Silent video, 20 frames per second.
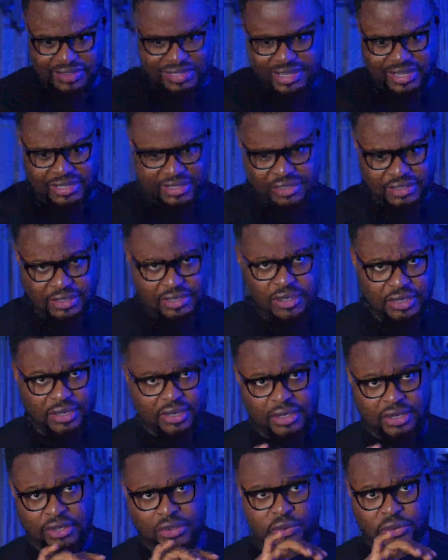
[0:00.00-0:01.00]
help me design
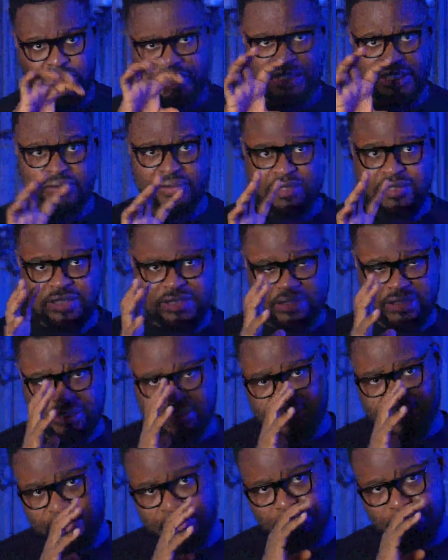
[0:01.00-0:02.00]
those
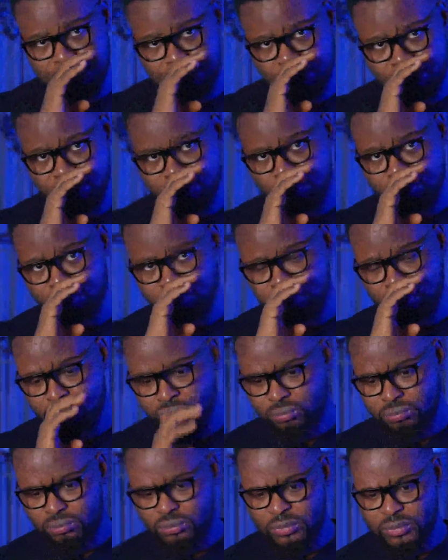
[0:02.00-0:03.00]
7 things
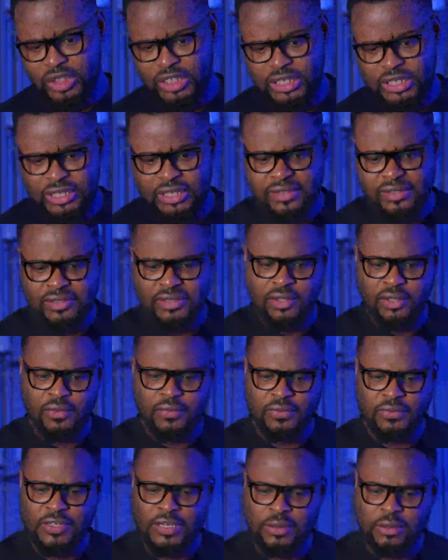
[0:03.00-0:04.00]
in the
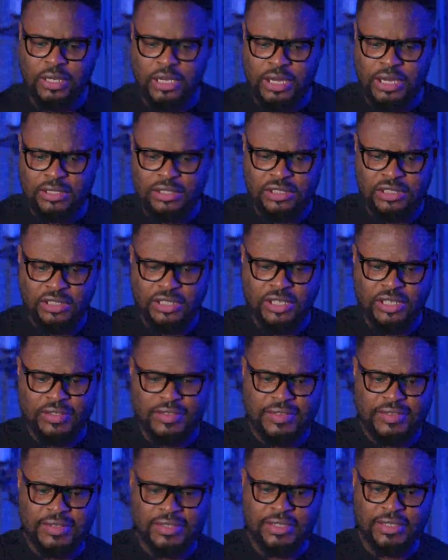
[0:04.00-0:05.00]
stuff that we can
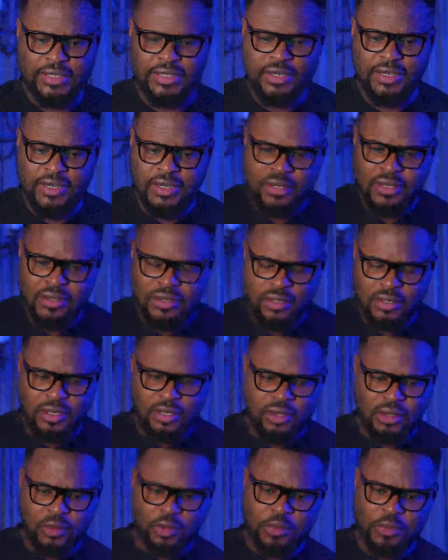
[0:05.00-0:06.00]
share easily
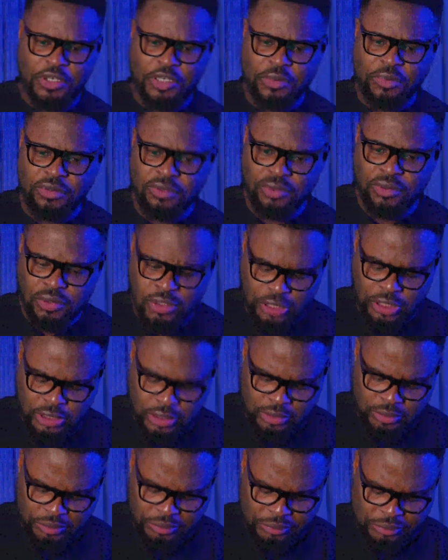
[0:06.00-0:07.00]
with
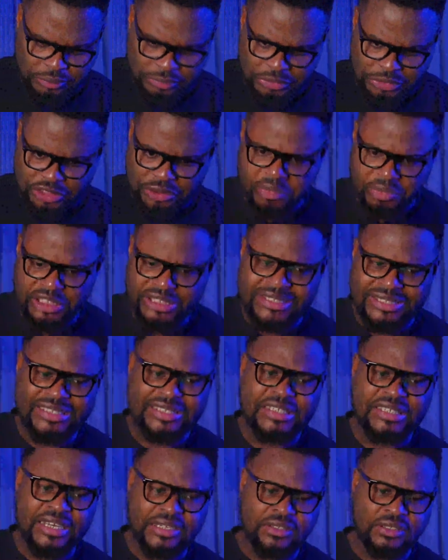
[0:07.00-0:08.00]
people.
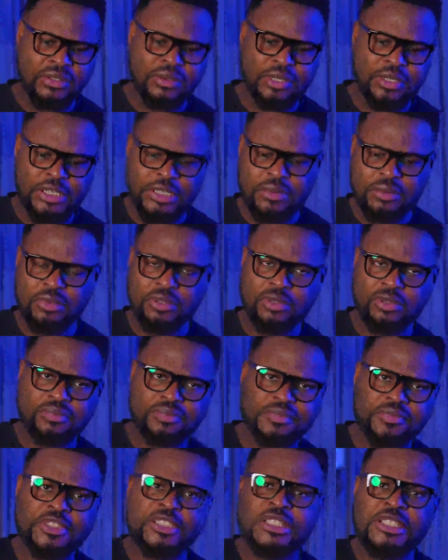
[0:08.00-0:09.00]
Somebody did that
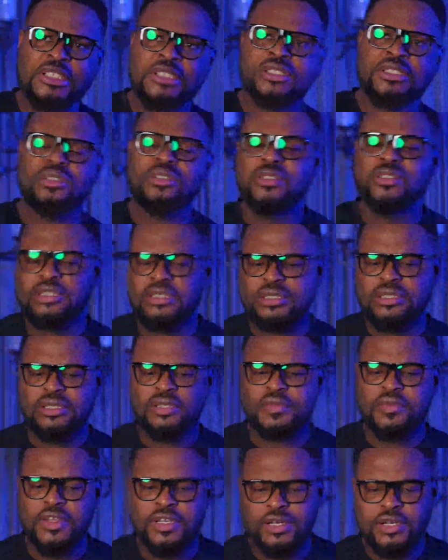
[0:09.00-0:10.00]
already, but
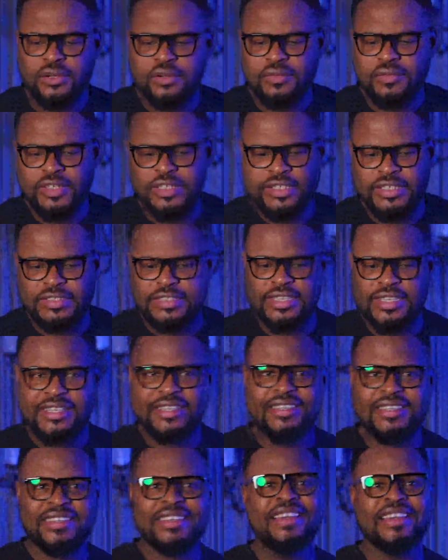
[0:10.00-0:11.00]
not a very lovely
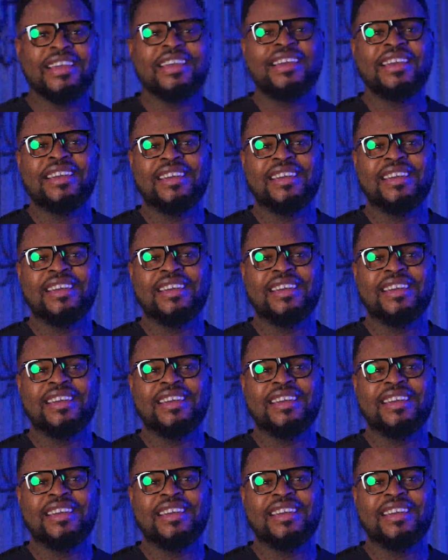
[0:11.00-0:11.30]
design.